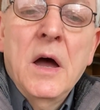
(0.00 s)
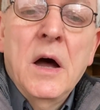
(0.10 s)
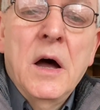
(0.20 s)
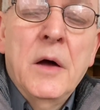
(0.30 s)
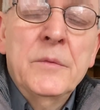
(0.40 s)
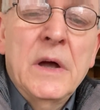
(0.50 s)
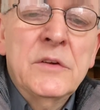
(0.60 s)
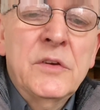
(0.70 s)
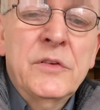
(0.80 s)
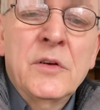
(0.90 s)
I
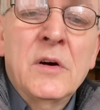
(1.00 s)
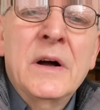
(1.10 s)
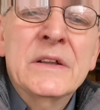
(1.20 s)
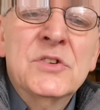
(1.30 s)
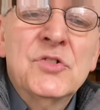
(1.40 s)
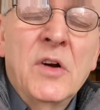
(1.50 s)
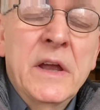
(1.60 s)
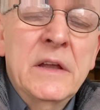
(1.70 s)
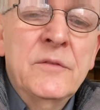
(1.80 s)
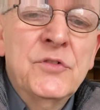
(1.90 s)
just thought I'd
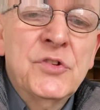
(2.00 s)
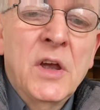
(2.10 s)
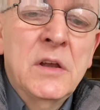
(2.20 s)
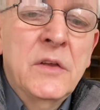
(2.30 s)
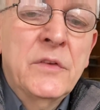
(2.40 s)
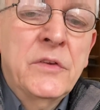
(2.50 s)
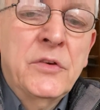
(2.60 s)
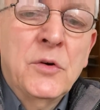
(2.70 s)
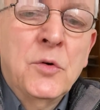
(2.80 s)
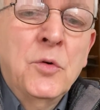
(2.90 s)
try and show you the
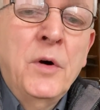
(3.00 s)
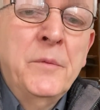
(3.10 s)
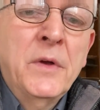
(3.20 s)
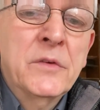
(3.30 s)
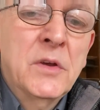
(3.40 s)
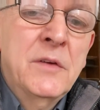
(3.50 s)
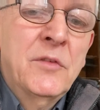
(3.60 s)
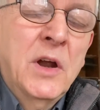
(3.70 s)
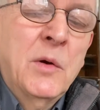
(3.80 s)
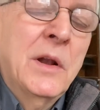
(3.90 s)
tool. I'm not doing
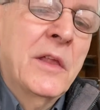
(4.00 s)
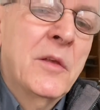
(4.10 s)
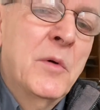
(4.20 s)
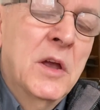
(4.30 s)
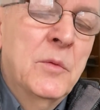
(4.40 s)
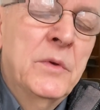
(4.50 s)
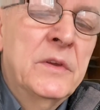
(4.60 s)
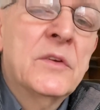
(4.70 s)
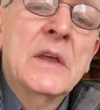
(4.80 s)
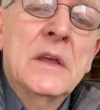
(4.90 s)
very well at the
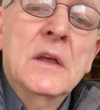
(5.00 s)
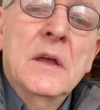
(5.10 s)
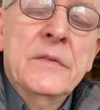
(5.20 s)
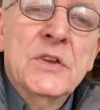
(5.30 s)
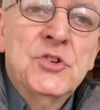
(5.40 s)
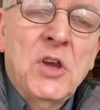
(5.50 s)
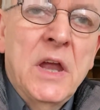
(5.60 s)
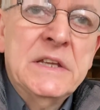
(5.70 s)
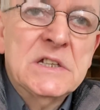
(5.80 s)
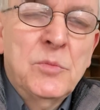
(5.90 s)
moment. The
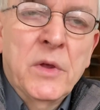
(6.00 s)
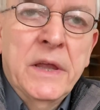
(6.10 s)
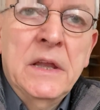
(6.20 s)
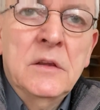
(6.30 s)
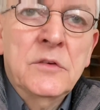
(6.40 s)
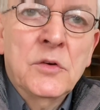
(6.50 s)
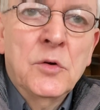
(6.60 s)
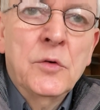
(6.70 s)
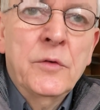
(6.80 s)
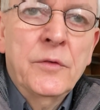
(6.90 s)
chain splitting
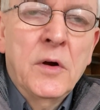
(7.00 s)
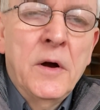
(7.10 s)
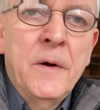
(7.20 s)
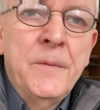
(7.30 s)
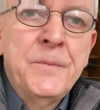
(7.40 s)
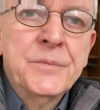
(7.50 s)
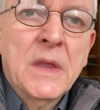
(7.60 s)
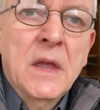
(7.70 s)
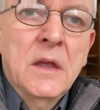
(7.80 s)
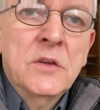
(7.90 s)
tool
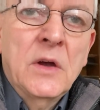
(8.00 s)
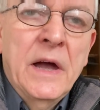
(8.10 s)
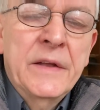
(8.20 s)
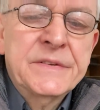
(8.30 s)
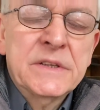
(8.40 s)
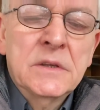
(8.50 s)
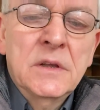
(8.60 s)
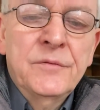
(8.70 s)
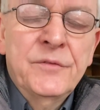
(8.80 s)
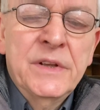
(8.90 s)
to add to
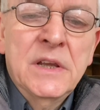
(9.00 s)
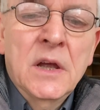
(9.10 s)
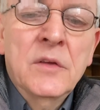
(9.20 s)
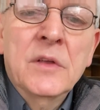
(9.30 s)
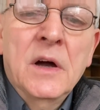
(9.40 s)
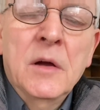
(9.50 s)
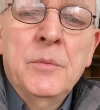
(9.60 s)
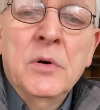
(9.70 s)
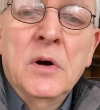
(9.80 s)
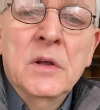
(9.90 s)
the video that I
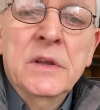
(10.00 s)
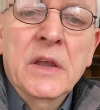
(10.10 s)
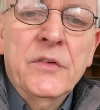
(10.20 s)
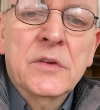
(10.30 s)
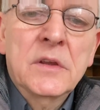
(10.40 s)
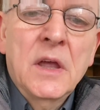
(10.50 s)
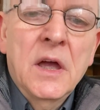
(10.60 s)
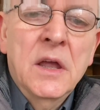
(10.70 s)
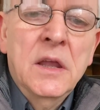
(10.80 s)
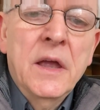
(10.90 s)
put on
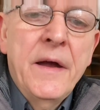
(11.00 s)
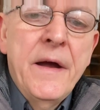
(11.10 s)
yesterday.